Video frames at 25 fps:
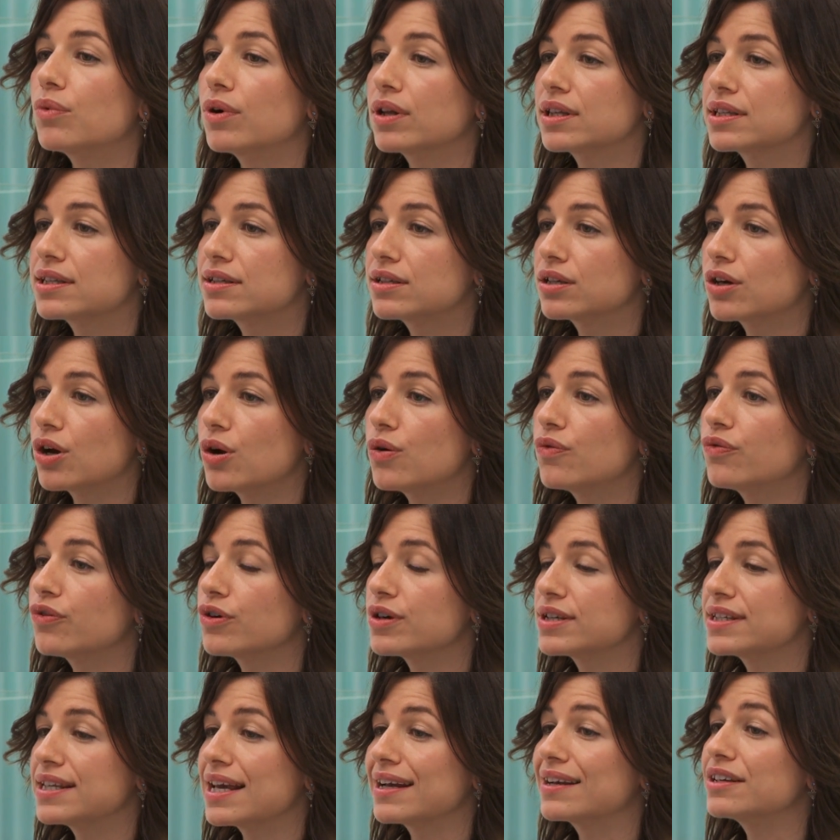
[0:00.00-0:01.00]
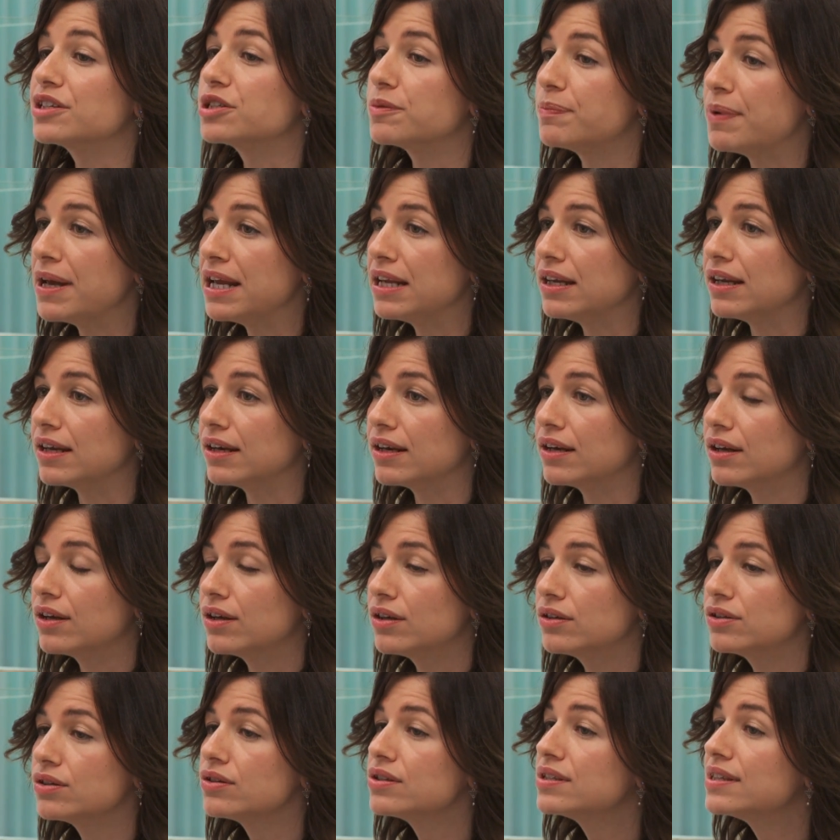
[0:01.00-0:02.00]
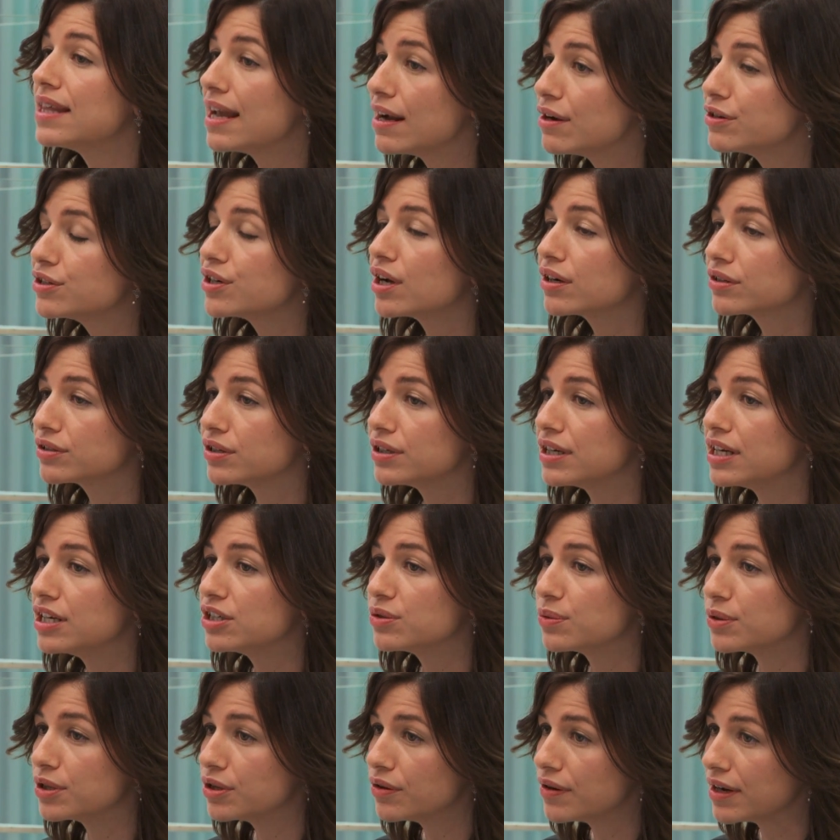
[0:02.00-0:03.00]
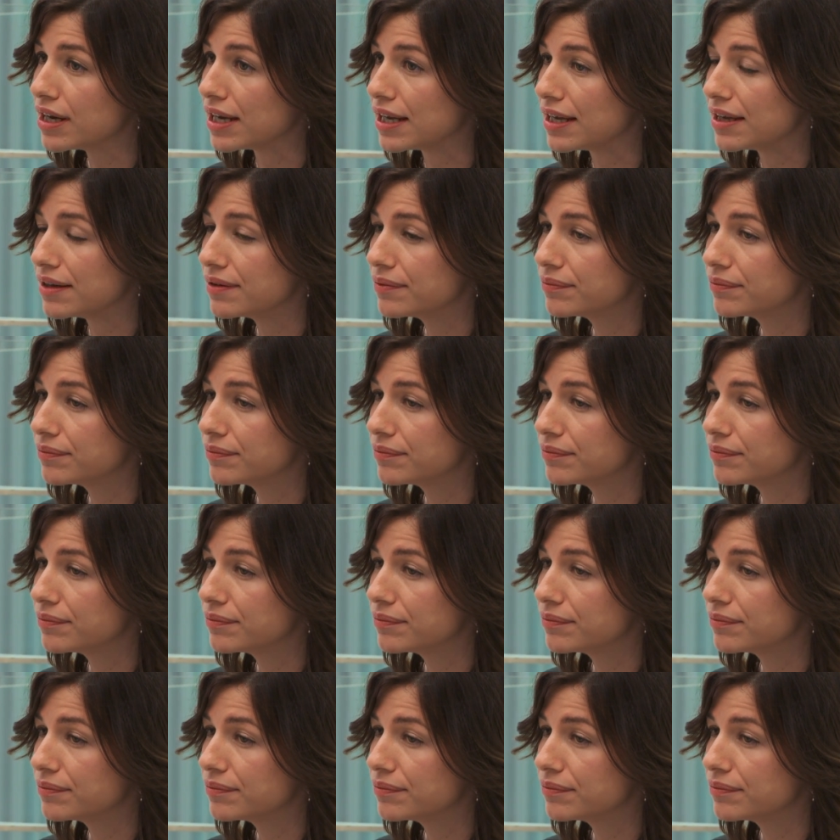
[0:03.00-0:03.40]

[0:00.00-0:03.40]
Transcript: wants to go for a second opinion, does their doctor need to agree?